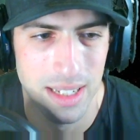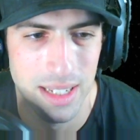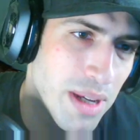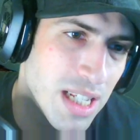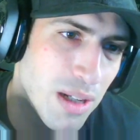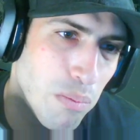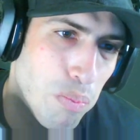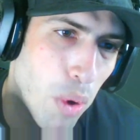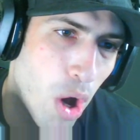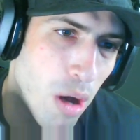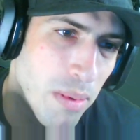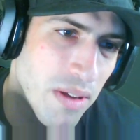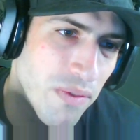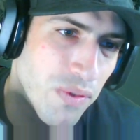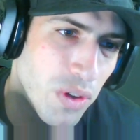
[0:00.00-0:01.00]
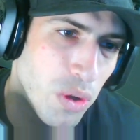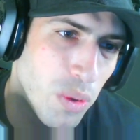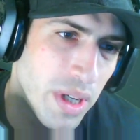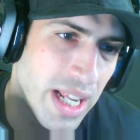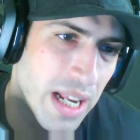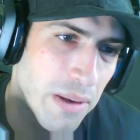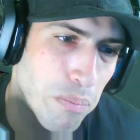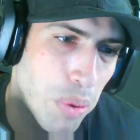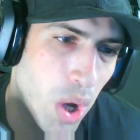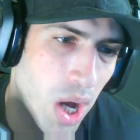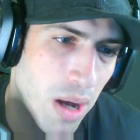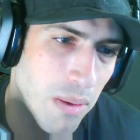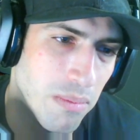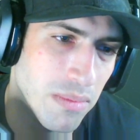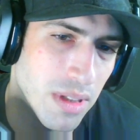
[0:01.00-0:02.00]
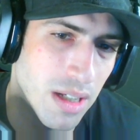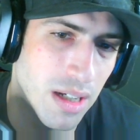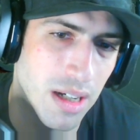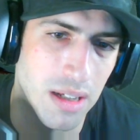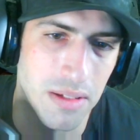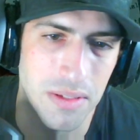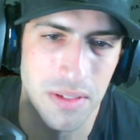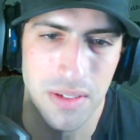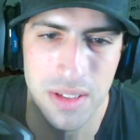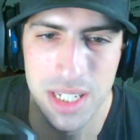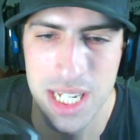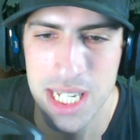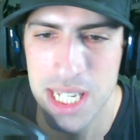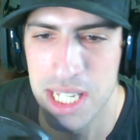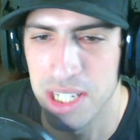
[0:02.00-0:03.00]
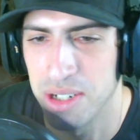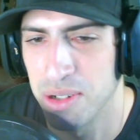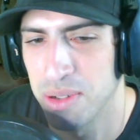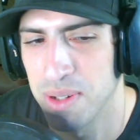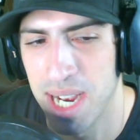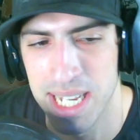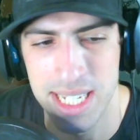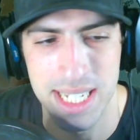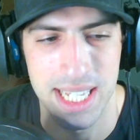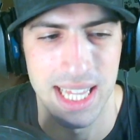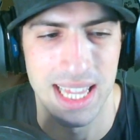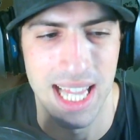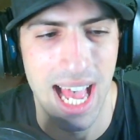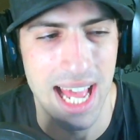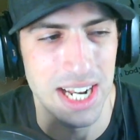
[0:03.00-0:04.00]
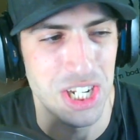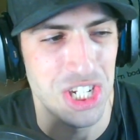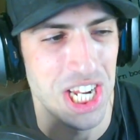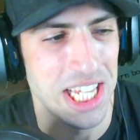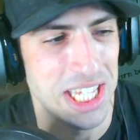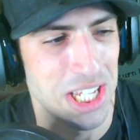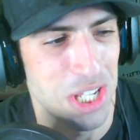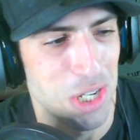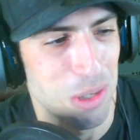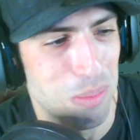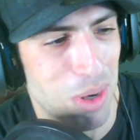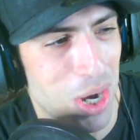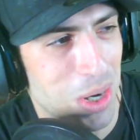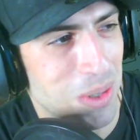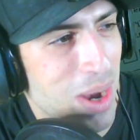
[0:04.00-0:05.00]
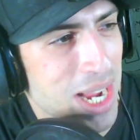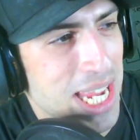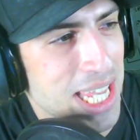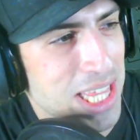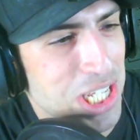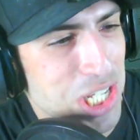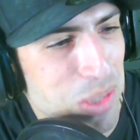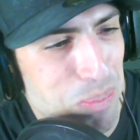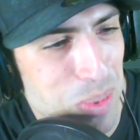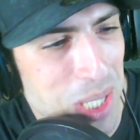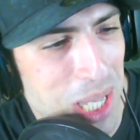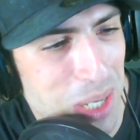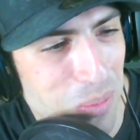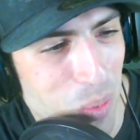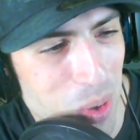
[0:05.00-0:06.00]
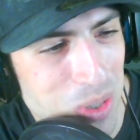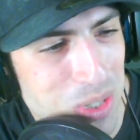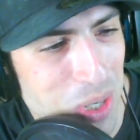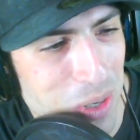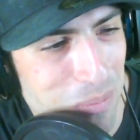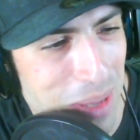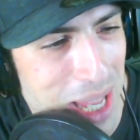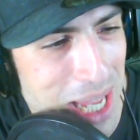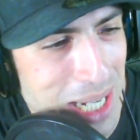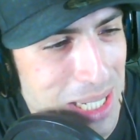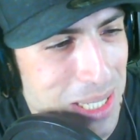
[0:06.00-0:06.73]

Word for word: Mix embalming fluid and pump. Oh, crisis. to do, bro. Why can't this just be like Warzone, man?